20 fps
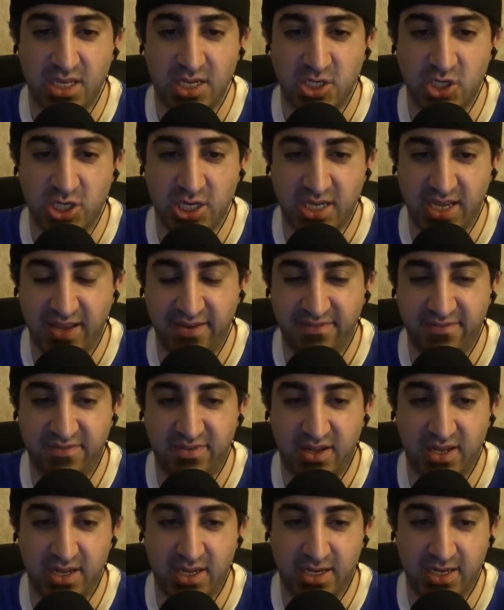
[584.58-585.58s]
She
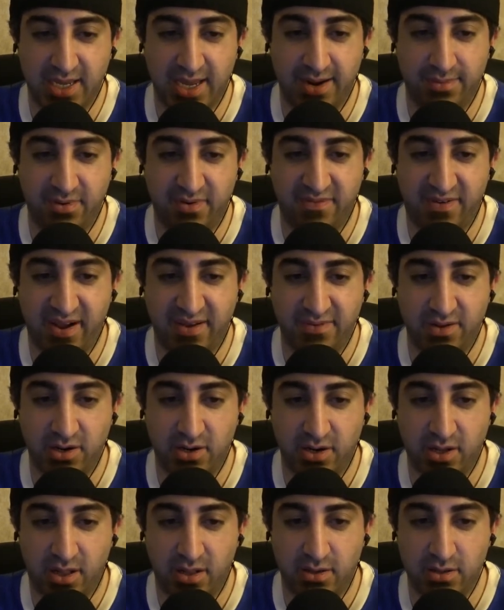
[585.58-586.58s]
gave uh, Gabbard
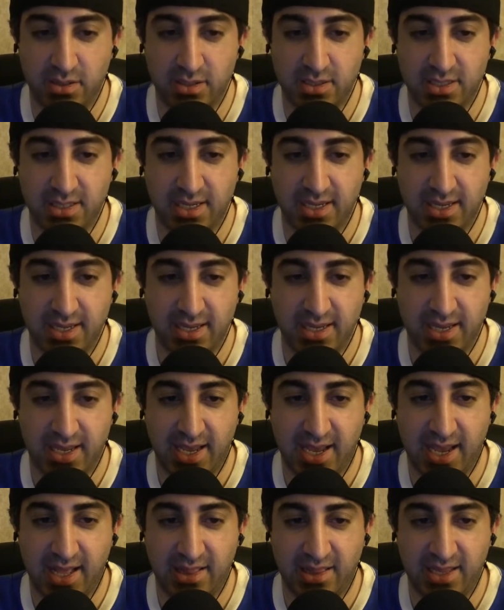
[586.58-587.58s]
$500.
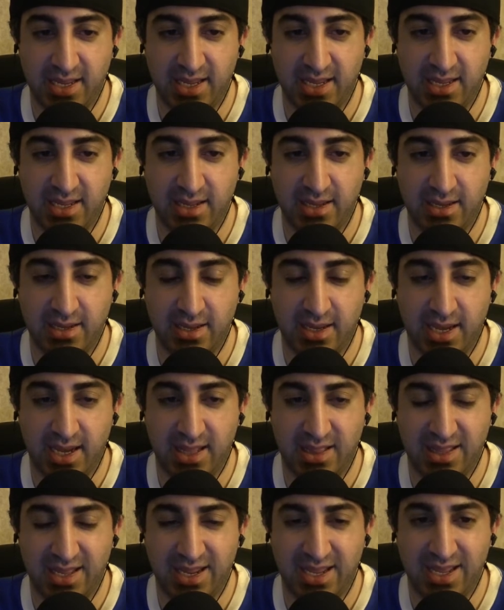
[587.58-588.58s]
Ali
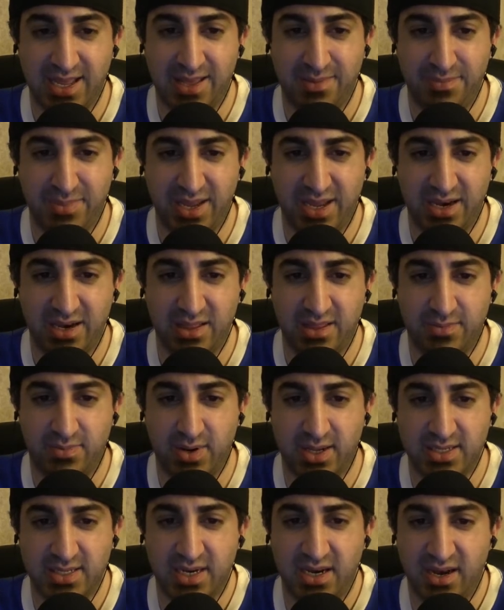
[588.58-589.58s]
Ali Amin, the
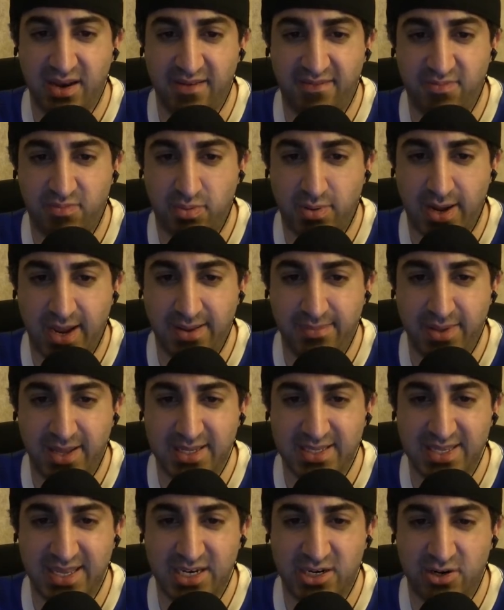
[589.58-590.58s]
president of
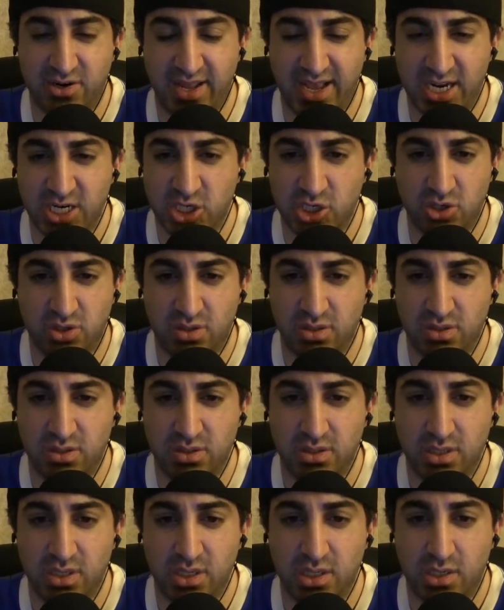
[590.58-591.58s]
Primex
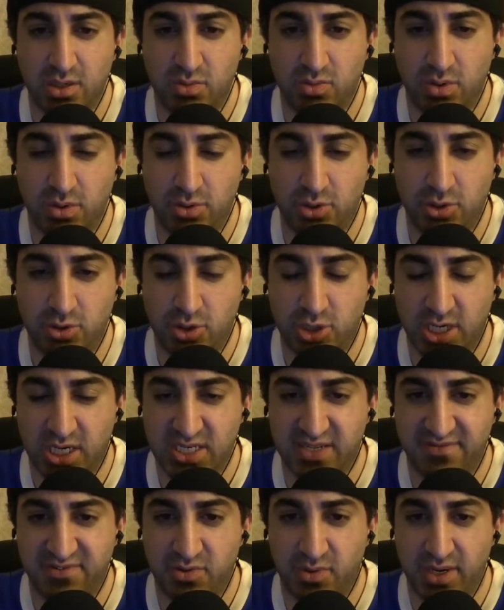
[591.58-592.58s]
International, wrote two
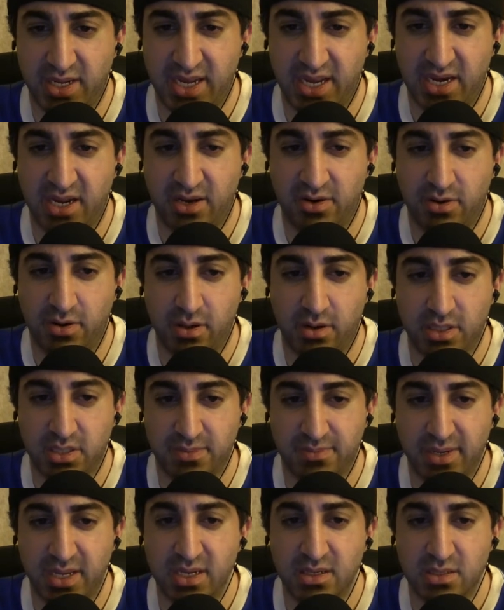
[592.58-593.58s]
checks of $2,800
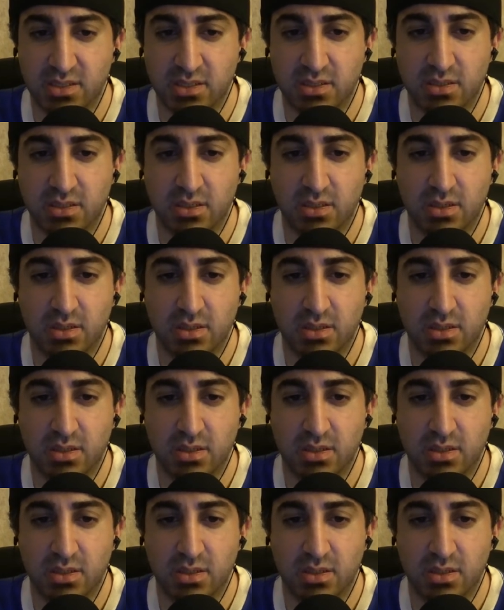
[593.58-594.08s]
apiece.